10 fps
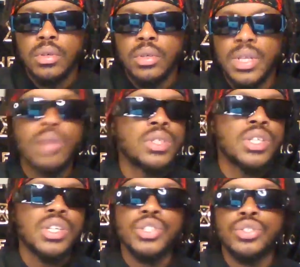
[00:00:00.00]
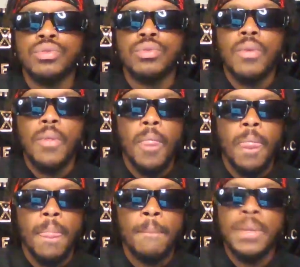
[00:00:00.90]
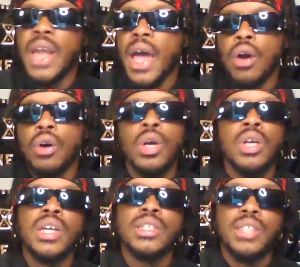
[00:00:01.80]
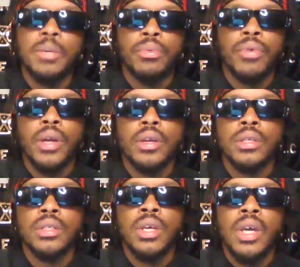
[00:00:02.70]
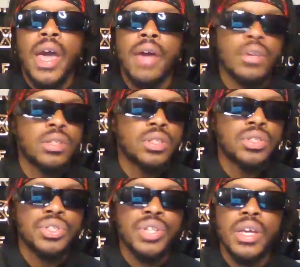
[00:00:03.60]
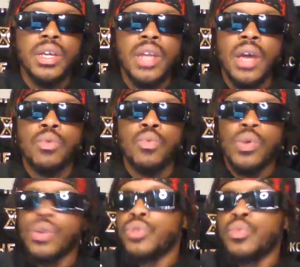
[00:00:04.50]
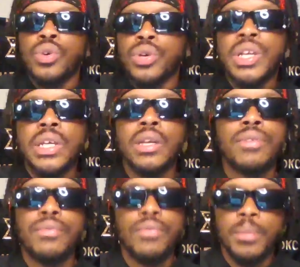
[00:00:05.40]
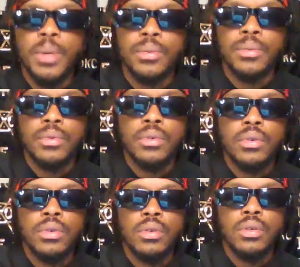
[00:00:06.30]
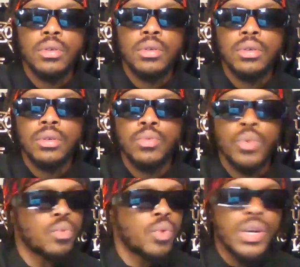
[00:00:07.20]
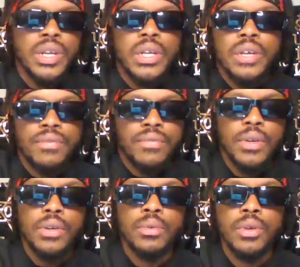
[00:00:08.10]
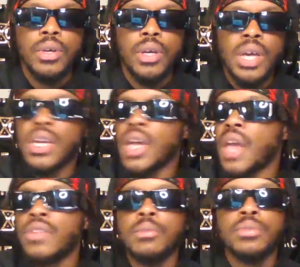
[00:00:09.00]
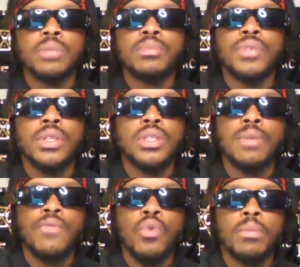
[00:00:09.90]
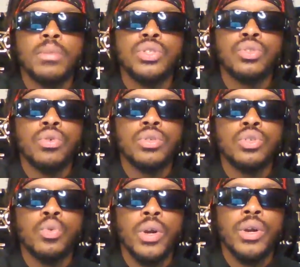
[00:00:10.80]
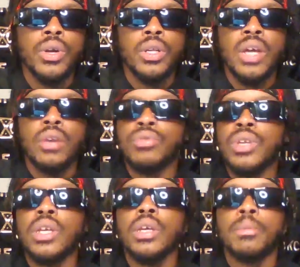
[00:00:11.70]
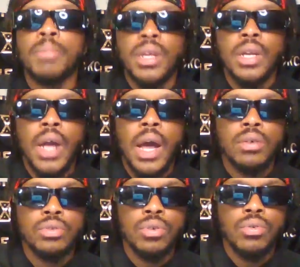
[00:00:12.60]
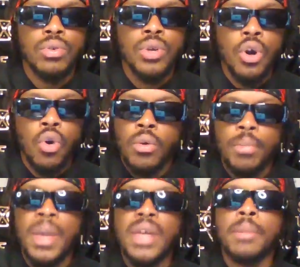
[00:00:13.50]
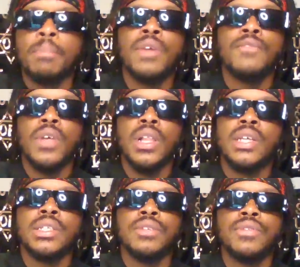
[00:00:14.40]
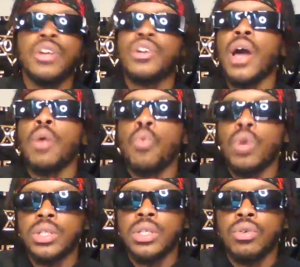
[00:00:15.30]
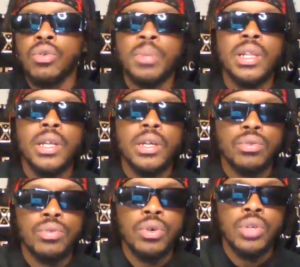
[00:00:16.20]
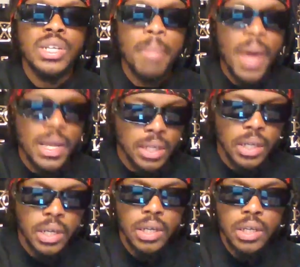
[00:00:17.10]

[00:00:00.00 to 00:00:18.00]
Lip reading: That was the issue. But now they separated us, have our sisters thinking that we're any different from them. We're any different from them, and gave them some form of source to where they don't need men in the household, or making men feel as if they're not wanted or belittled or demasculated.